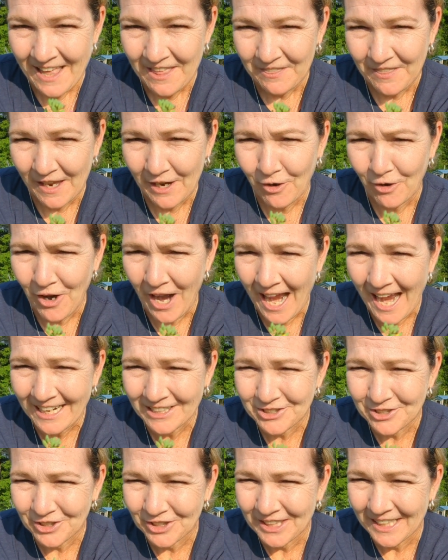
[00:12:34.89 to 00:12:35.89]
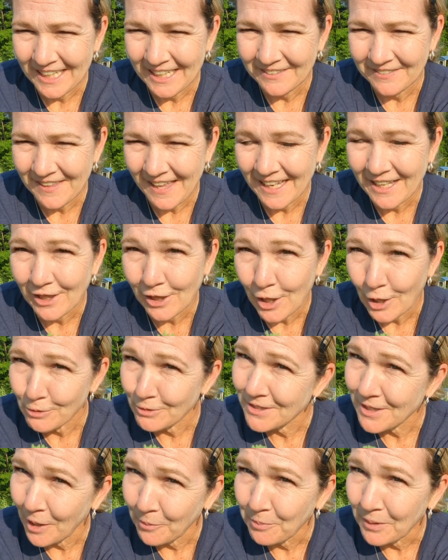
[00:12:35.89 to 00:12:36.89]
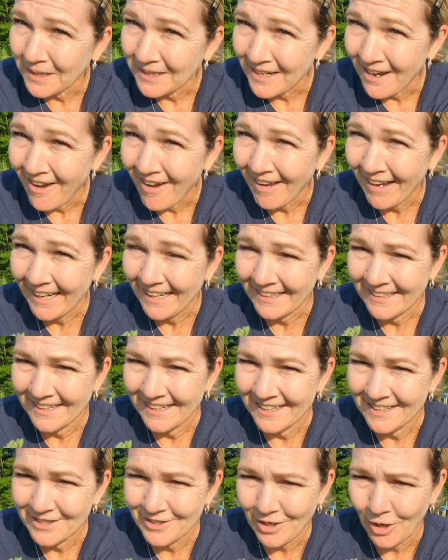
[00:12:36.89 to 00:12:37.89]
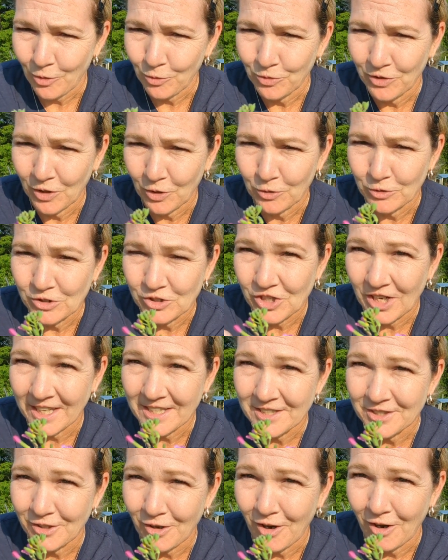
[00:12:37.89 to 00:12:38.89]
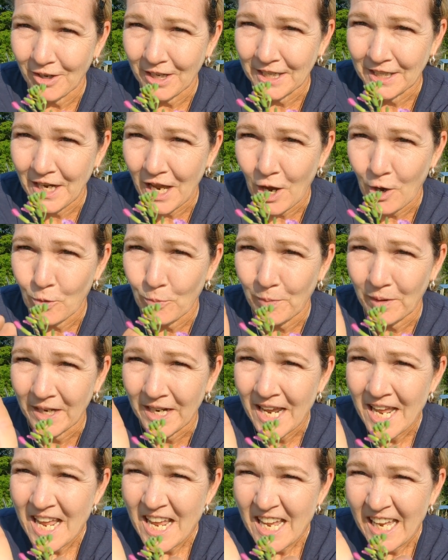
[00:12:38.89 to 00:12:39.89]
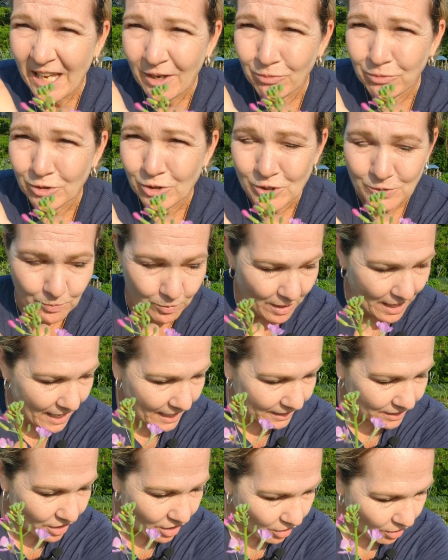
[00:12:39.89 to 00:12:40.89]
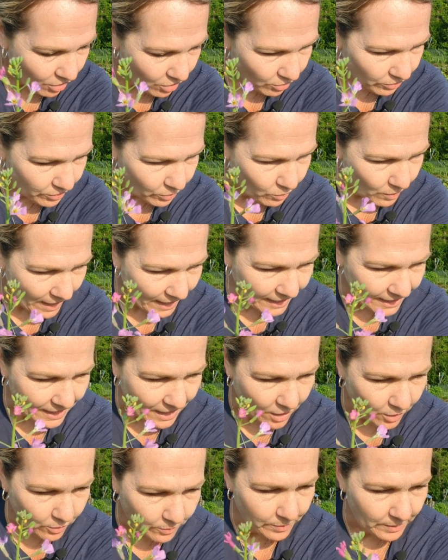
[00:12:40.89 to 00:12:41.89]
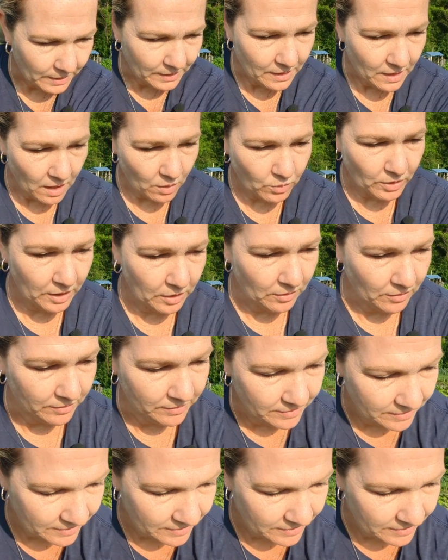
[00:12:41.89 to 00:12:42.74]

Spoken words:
They close up at night, so they're just starting to open. It will spread all the way open. Oh, here.